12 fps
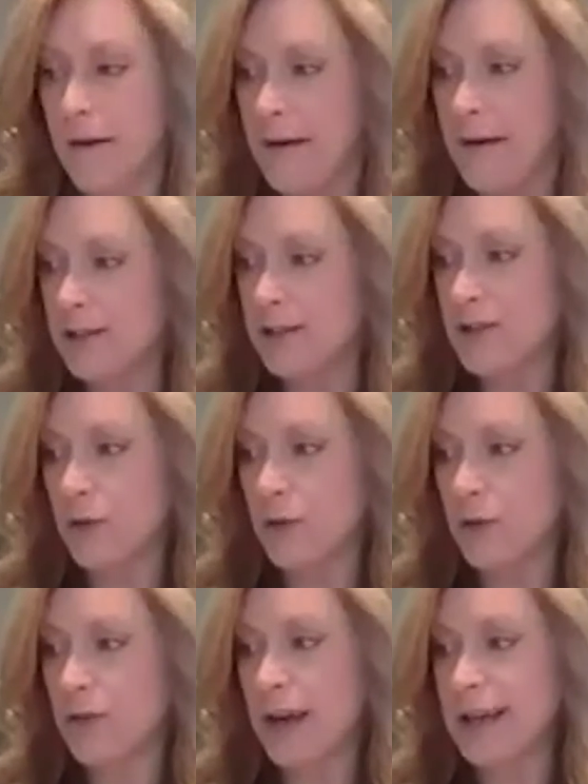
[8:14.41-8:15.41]
And so
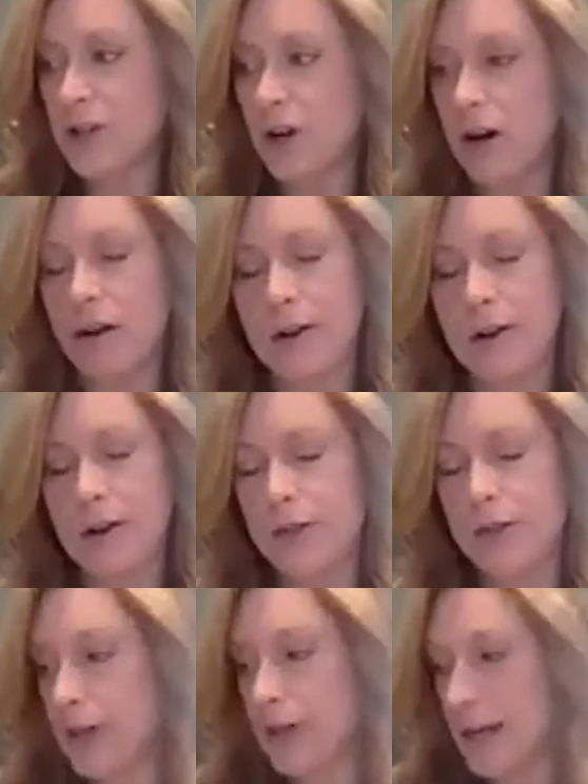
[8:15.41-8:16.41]
they saw a
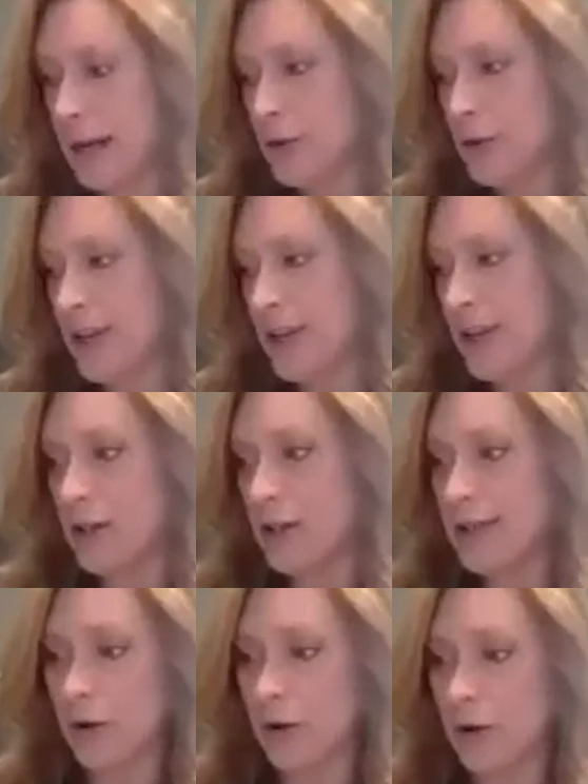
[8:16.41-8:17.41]
39% increase
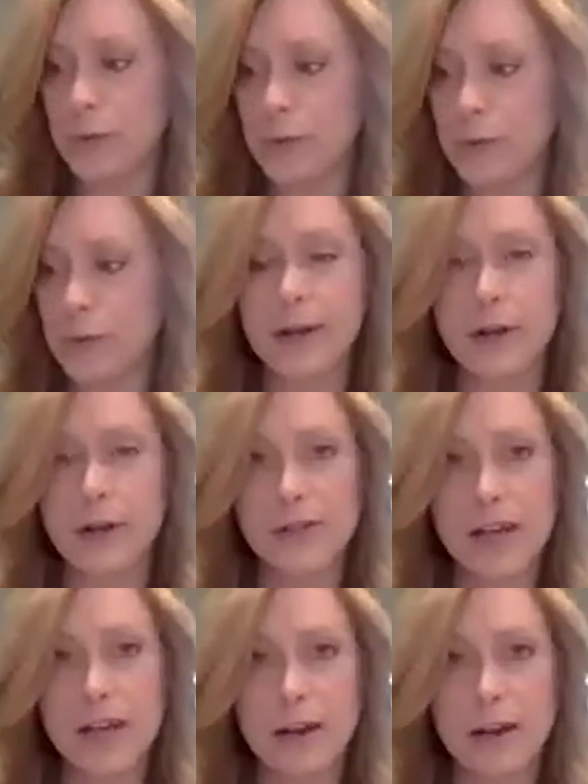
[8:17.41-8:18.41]
in loyal readers
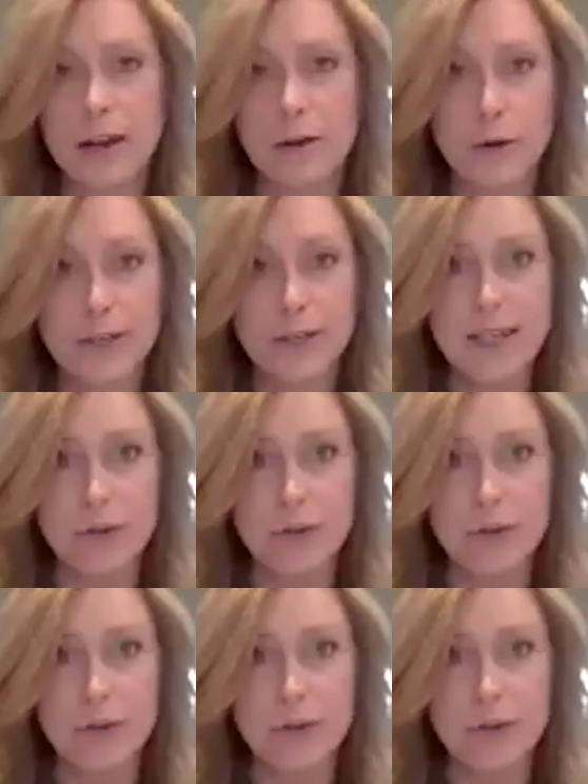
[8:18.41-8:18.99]
and a 14%